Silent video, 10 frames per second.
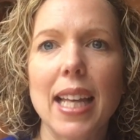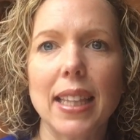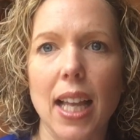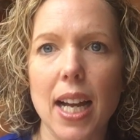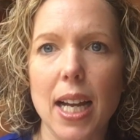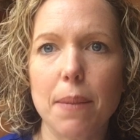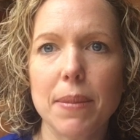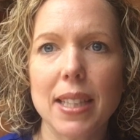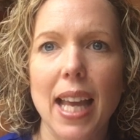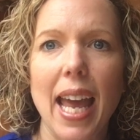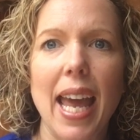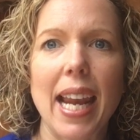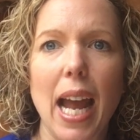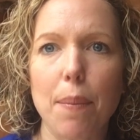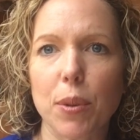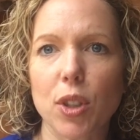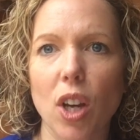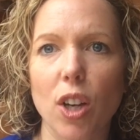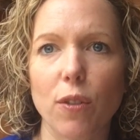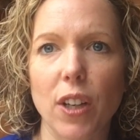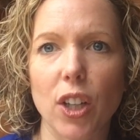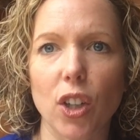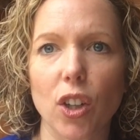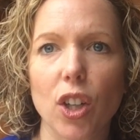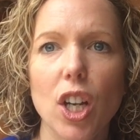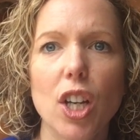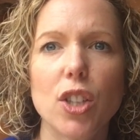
and limes, and apple cider vinegar.